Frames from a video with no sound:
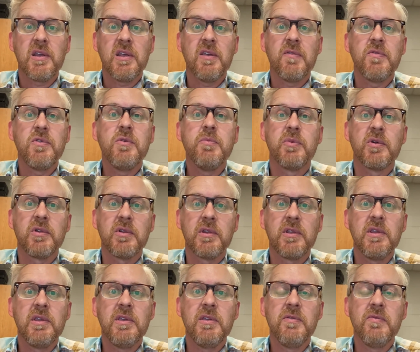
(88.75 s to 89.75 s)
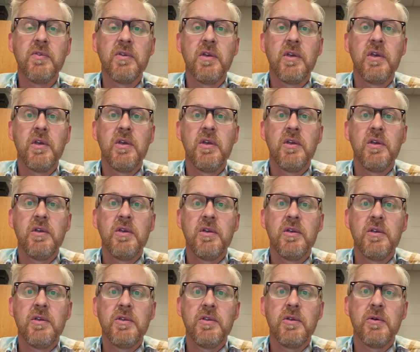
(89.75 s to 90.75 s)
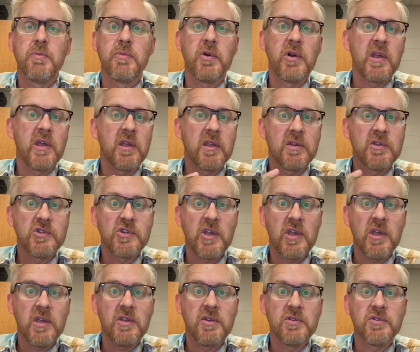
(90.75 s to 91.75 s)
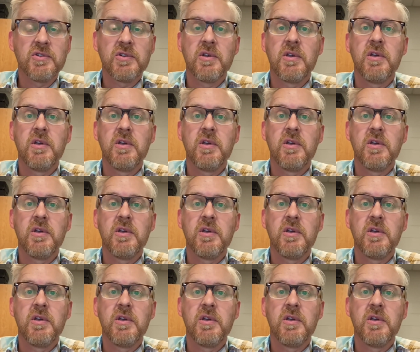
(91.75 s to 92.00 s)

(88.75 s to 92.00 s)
if you believe your brain can change,